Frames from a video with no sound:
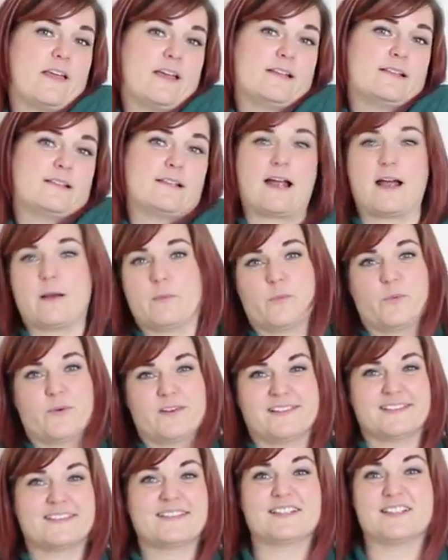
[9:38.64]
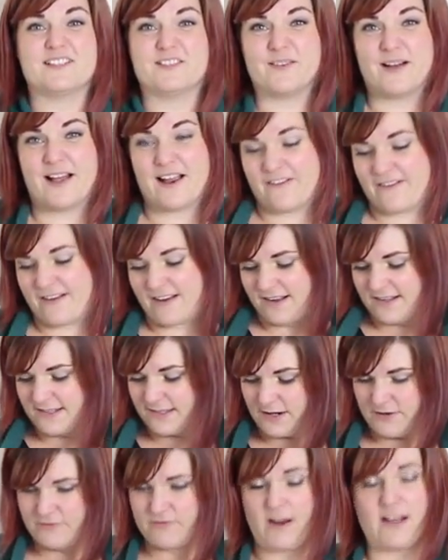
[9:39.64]
this and will still wear it
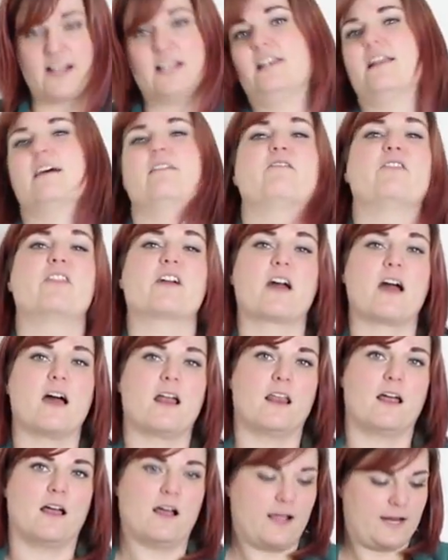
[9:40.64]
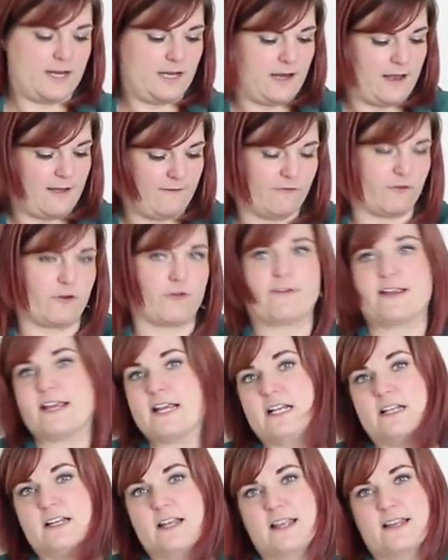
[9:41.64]
because I love the colour. I love
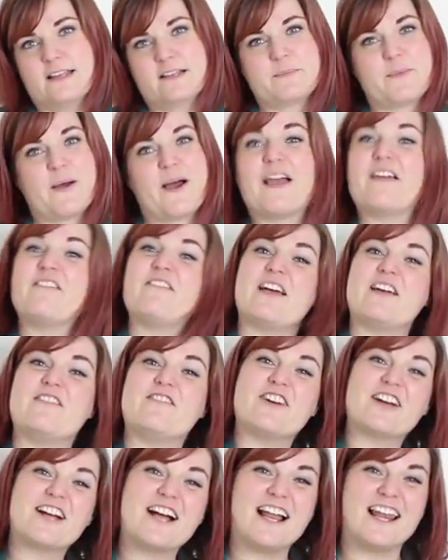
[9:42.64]
green, it's my favourite